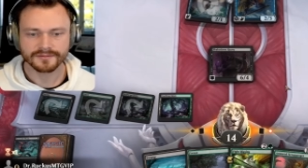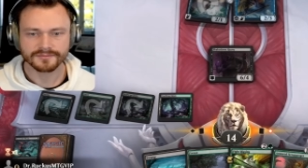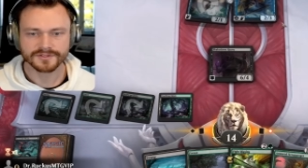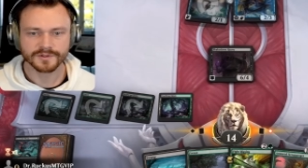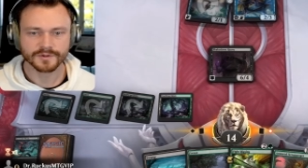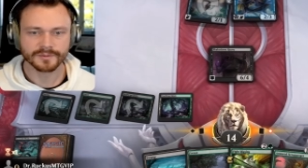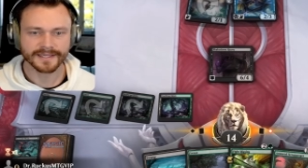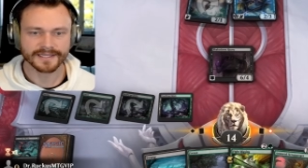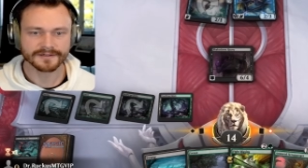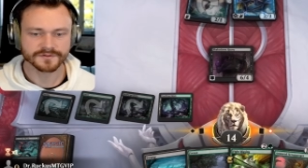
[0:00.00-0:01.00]
Plus we hold up a
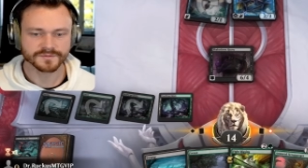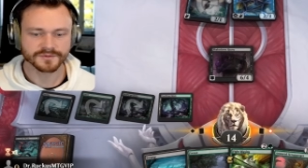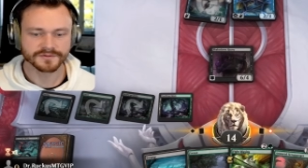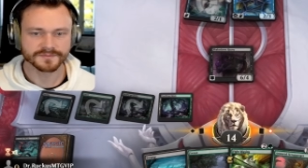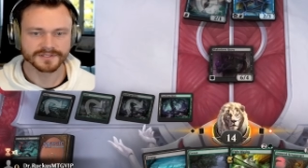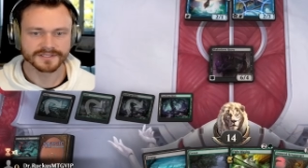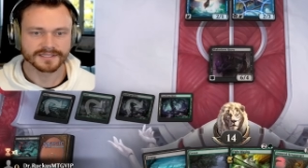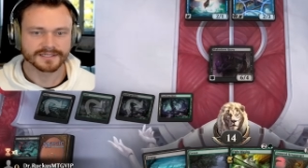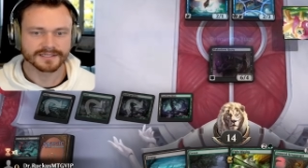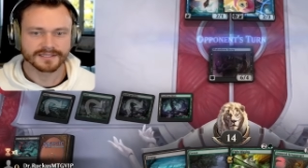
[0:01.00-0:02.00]
mana if they're spooked, but
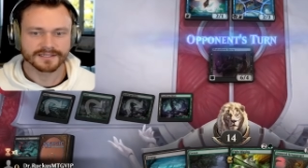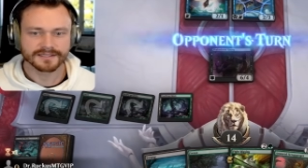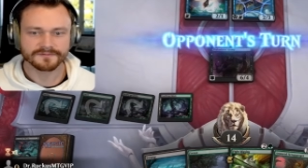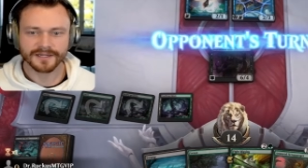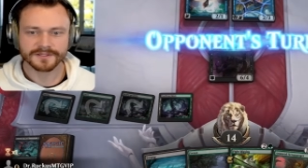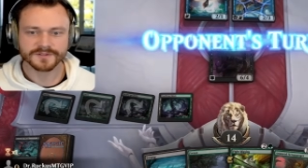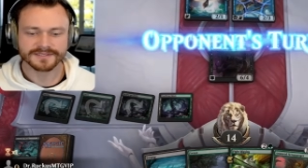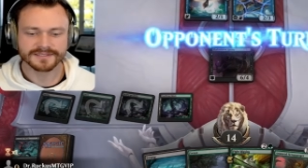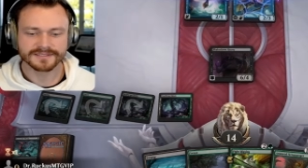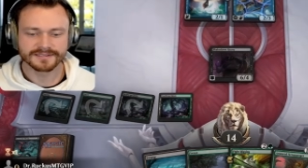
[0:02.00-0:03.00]
the Flyer's
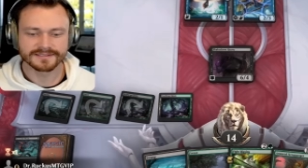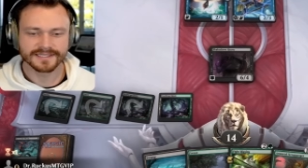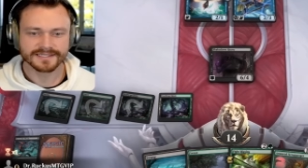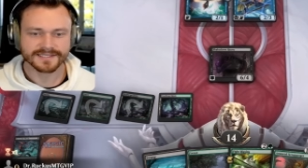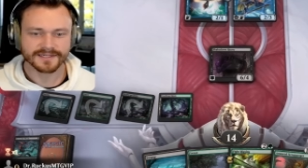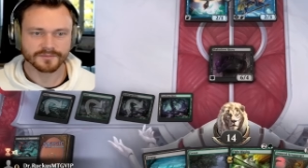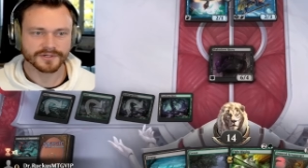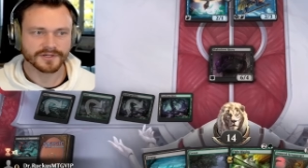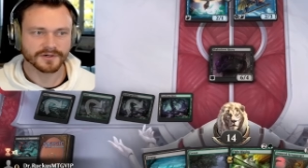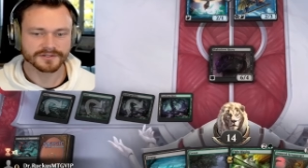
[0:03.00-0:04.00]
about to ding us down
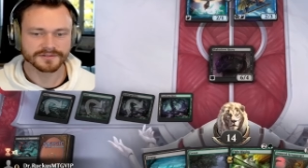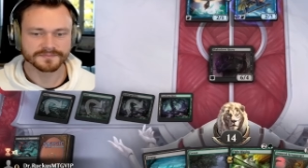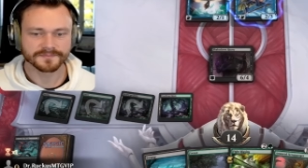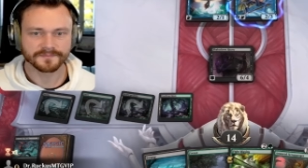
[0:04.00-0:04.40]
pretty hard here.